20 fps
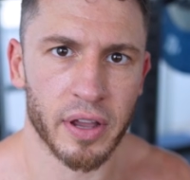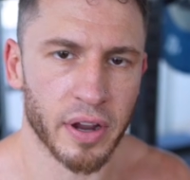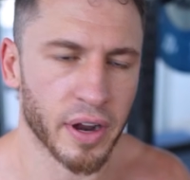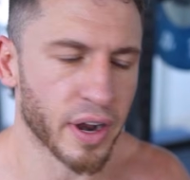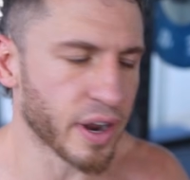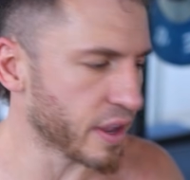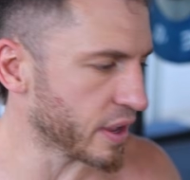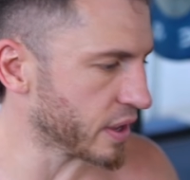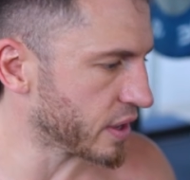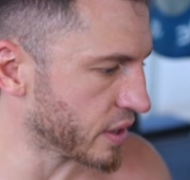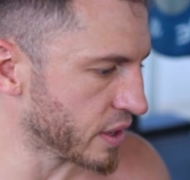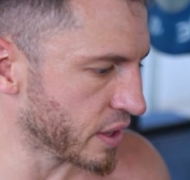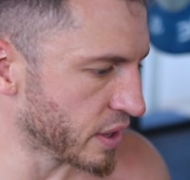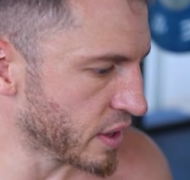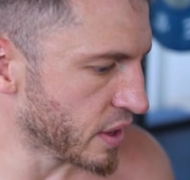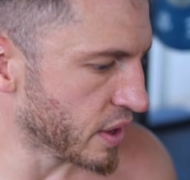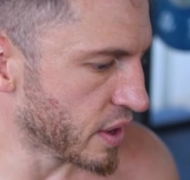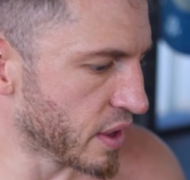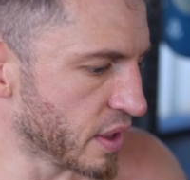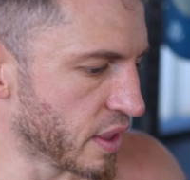all right?
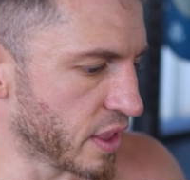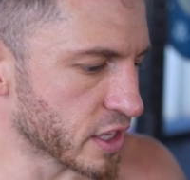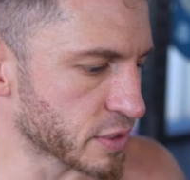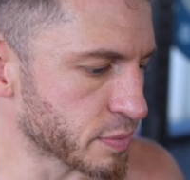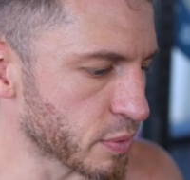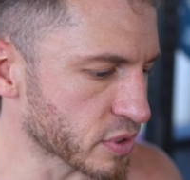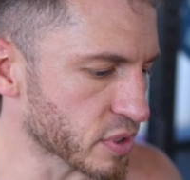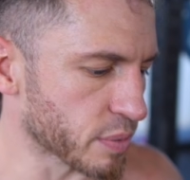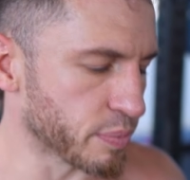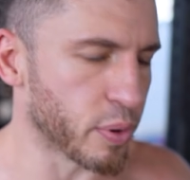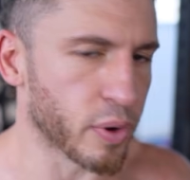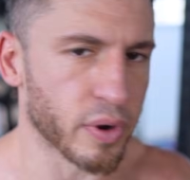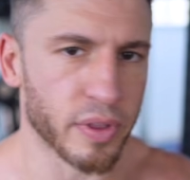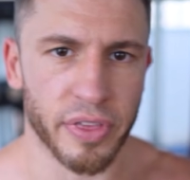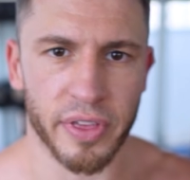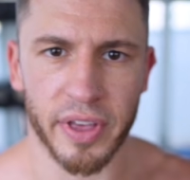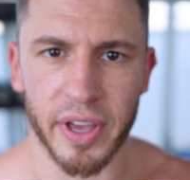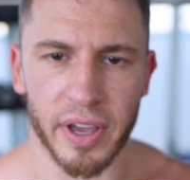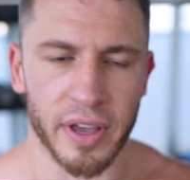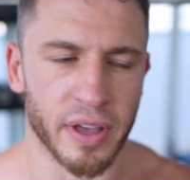That's the most important
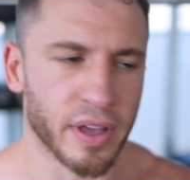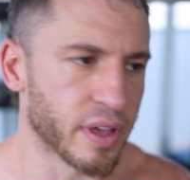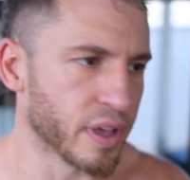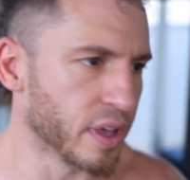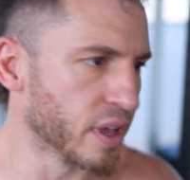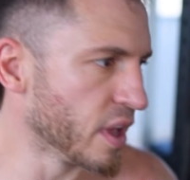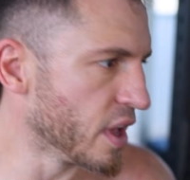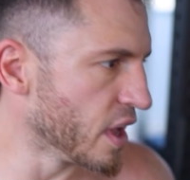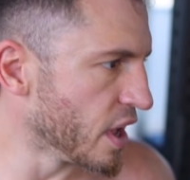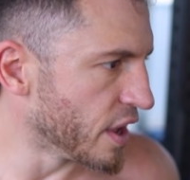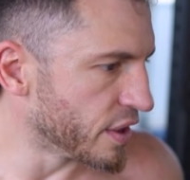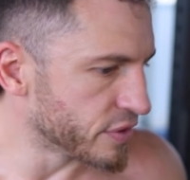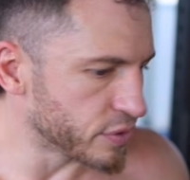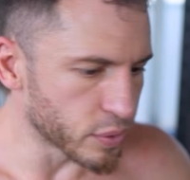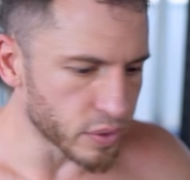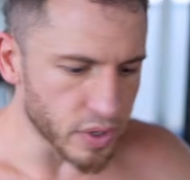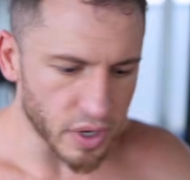thing. Doing